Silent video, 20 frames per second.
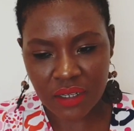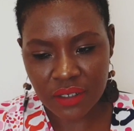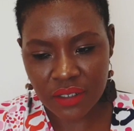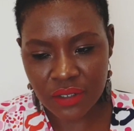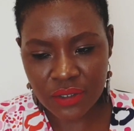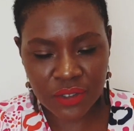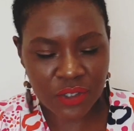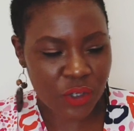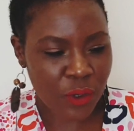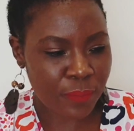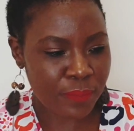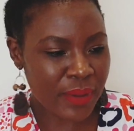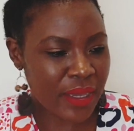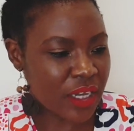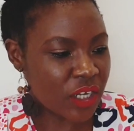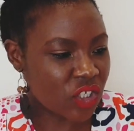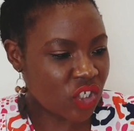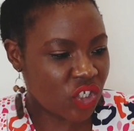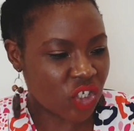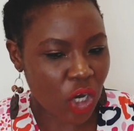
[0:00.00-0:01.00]
you stop being
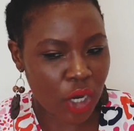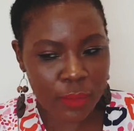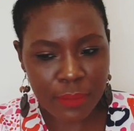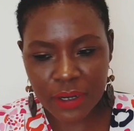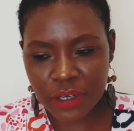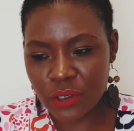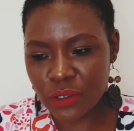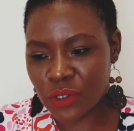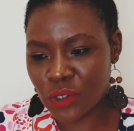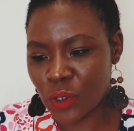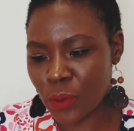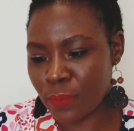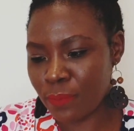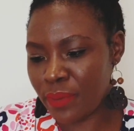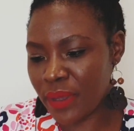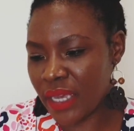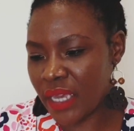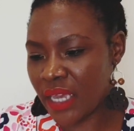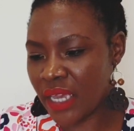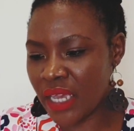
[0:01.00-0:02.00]
a German, you stop
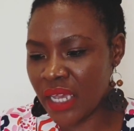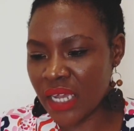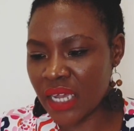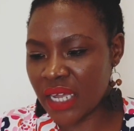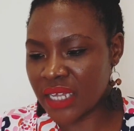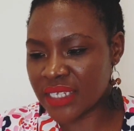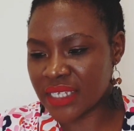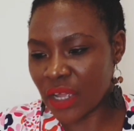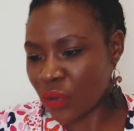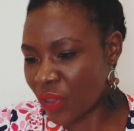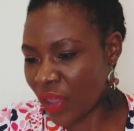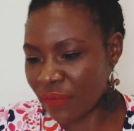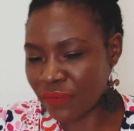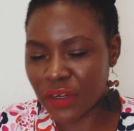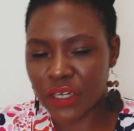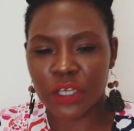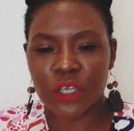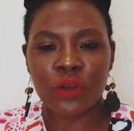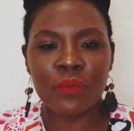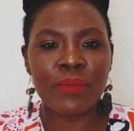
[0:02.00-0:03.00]
being a South
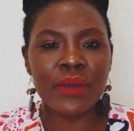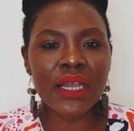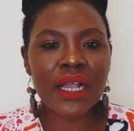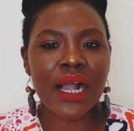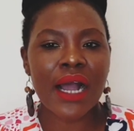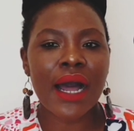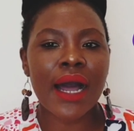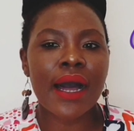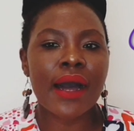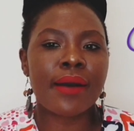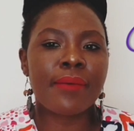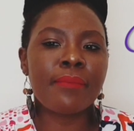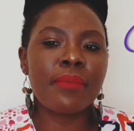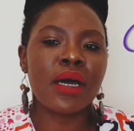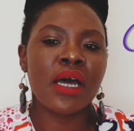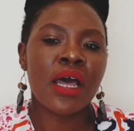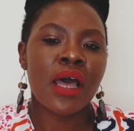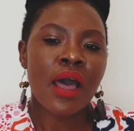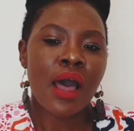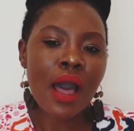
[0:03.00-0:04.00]
African. You become
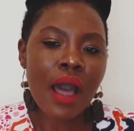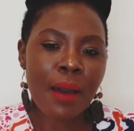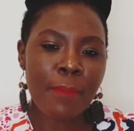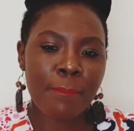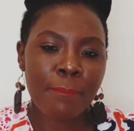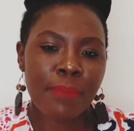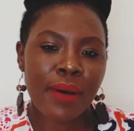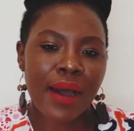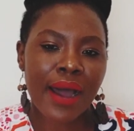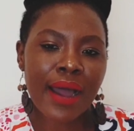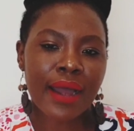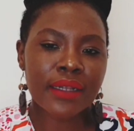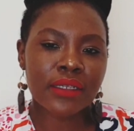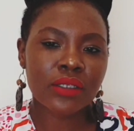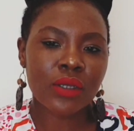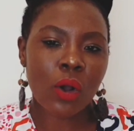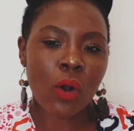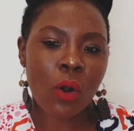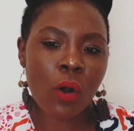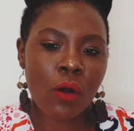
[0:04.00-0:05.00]
a part
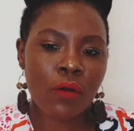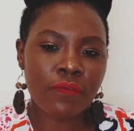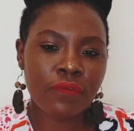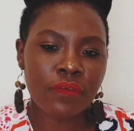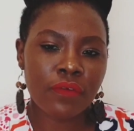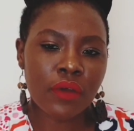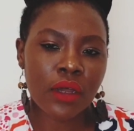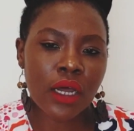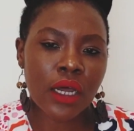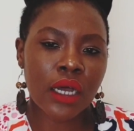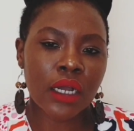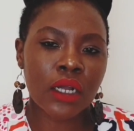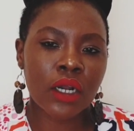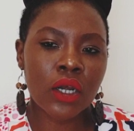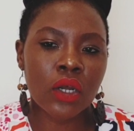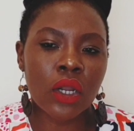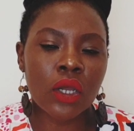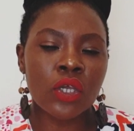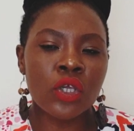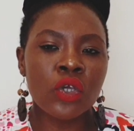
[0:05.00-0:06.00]
of
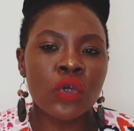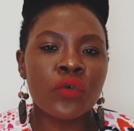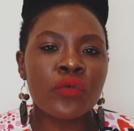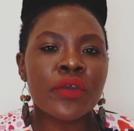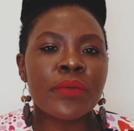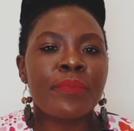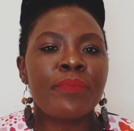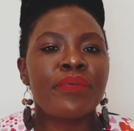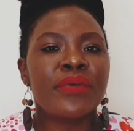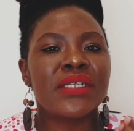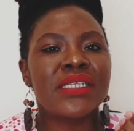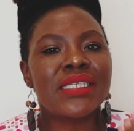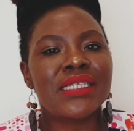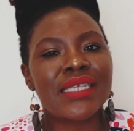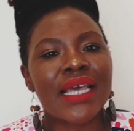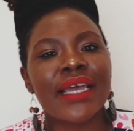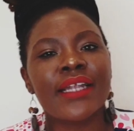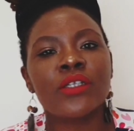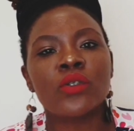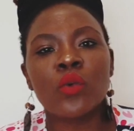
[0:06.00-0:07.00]
you
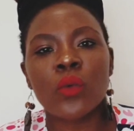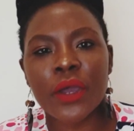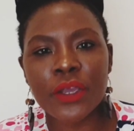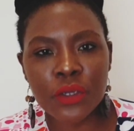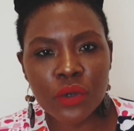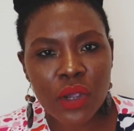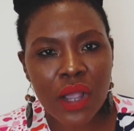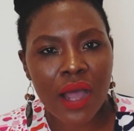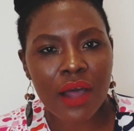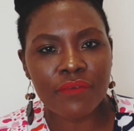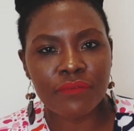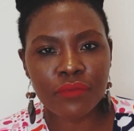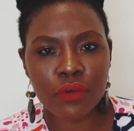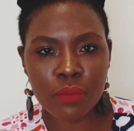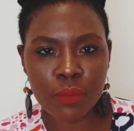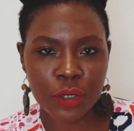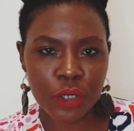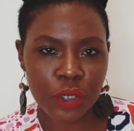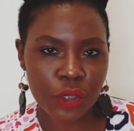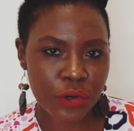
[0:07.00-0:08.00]
represent where you come from
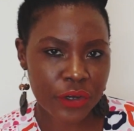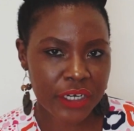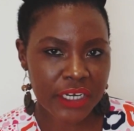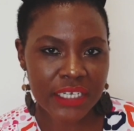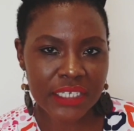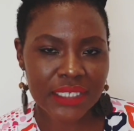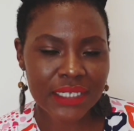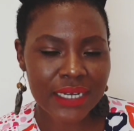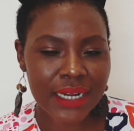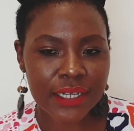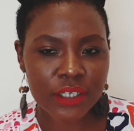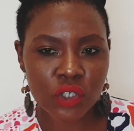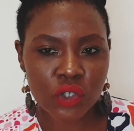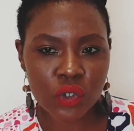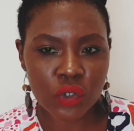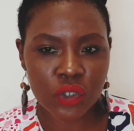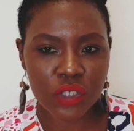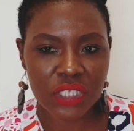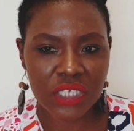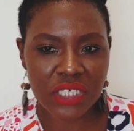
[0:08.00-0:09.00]
when you're an
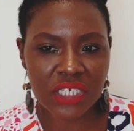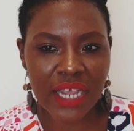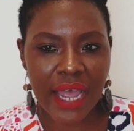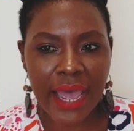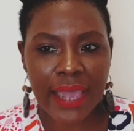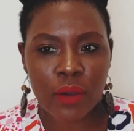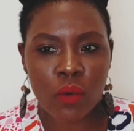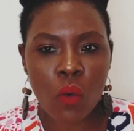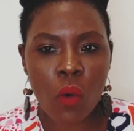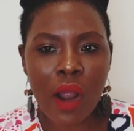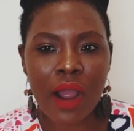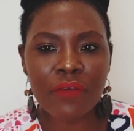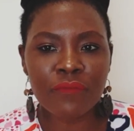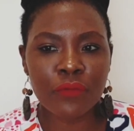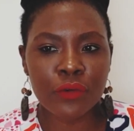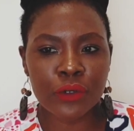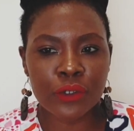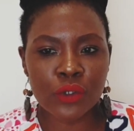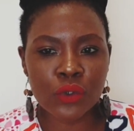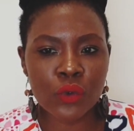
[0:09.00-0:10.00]
international teacher. I worked
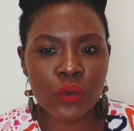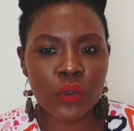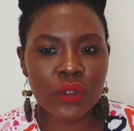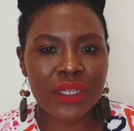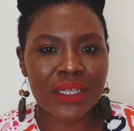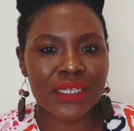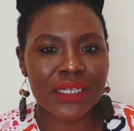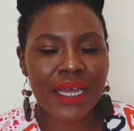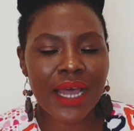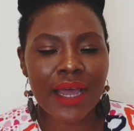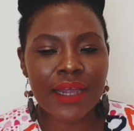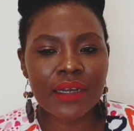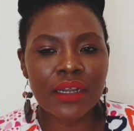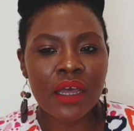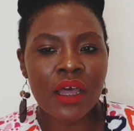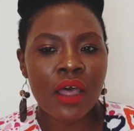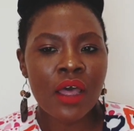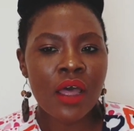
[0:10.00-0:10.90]
for a school that had